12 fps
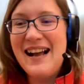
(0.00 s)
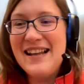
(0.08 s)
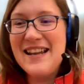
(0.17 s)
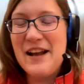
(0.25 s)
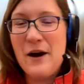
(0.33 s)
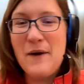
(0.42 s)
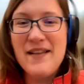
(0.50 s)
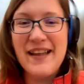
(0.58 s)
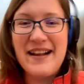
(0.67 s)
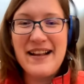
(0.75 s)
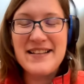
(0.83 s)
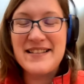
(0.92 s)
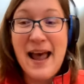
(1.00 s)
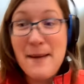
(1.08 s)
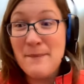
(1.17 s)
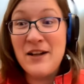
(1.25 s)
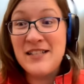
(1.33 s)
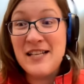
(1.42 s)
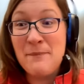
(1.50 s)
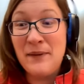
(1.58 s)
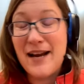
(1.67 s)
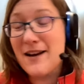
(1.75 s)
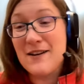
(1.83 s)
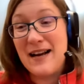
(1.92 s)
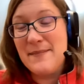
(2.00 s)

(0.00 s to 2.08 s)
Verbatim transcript: You know, and like, is that multiplayer?